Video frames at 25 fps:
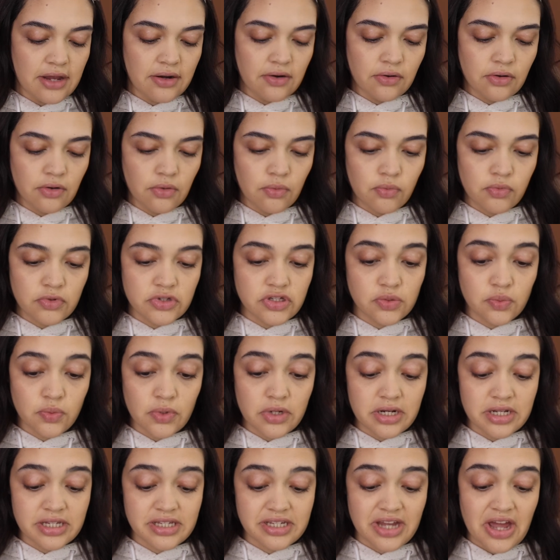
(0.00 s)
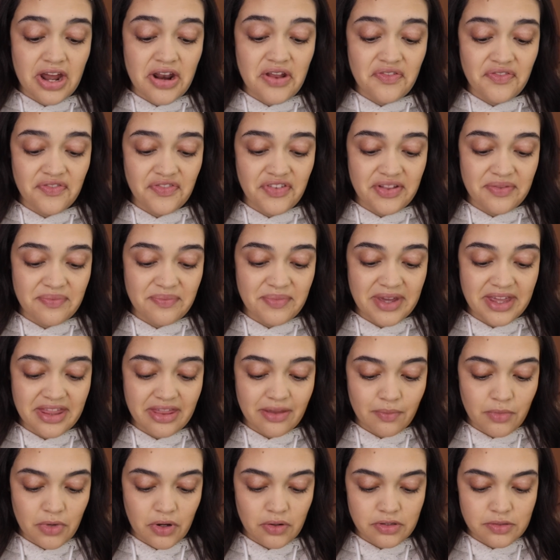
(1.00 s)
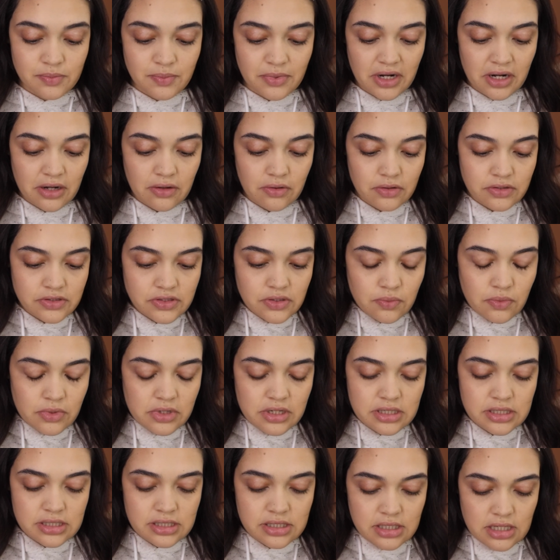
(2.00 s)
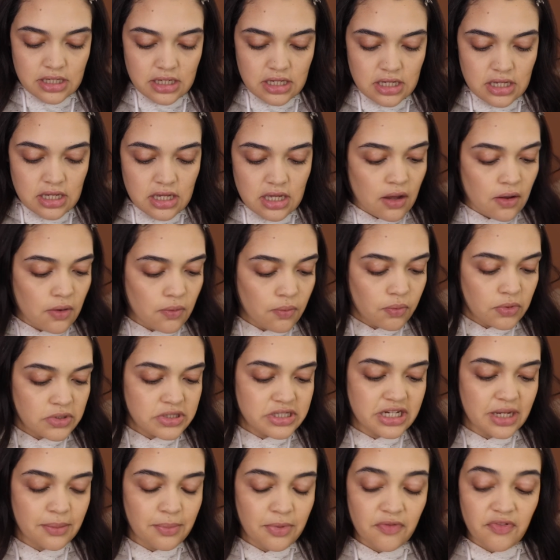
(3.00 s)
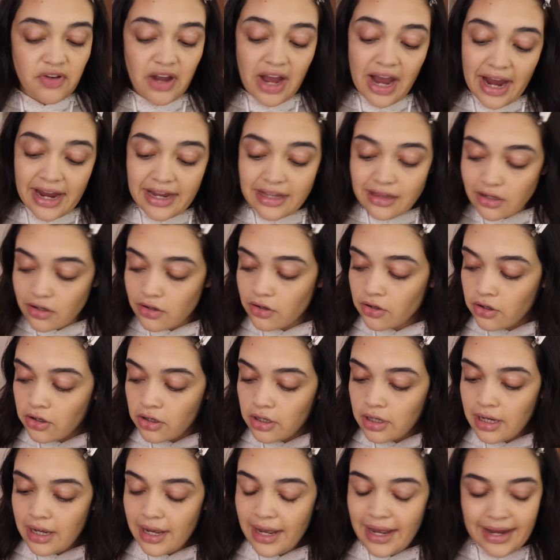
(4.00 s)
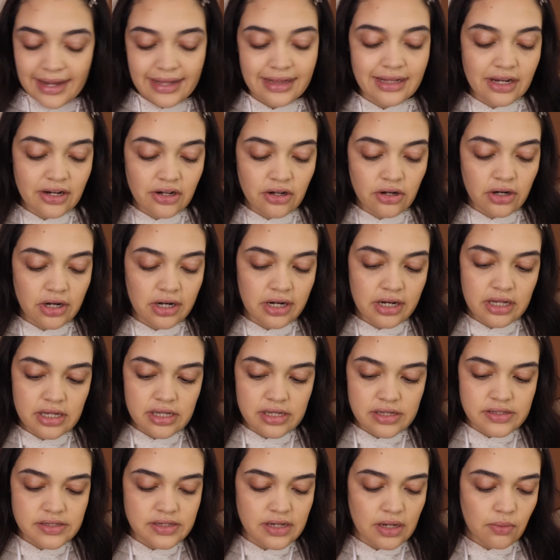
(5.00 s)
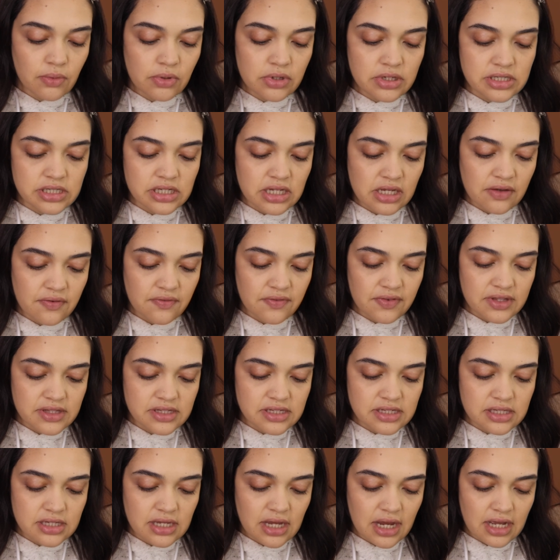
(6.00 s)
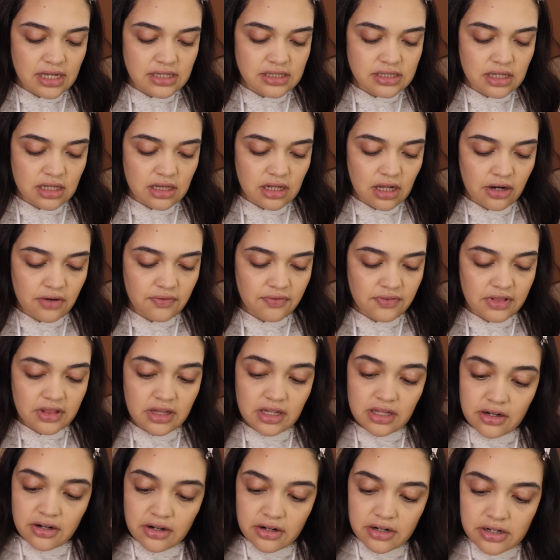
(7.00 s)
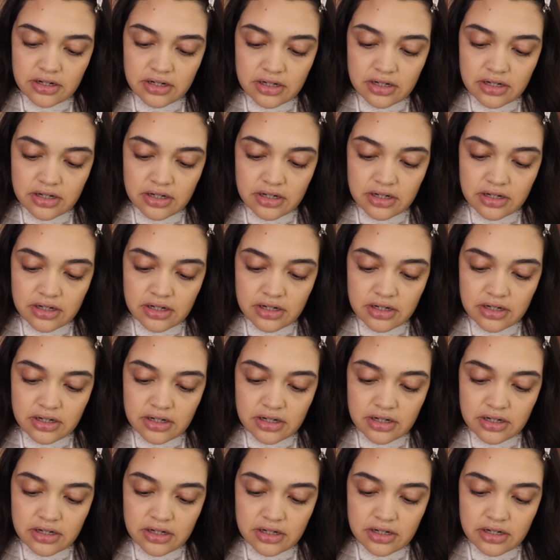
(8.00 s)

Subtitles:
don't know which one is gonna fit me the most, but I also want to see what type of highlighter it is. I want to see if it has a lot of glitter.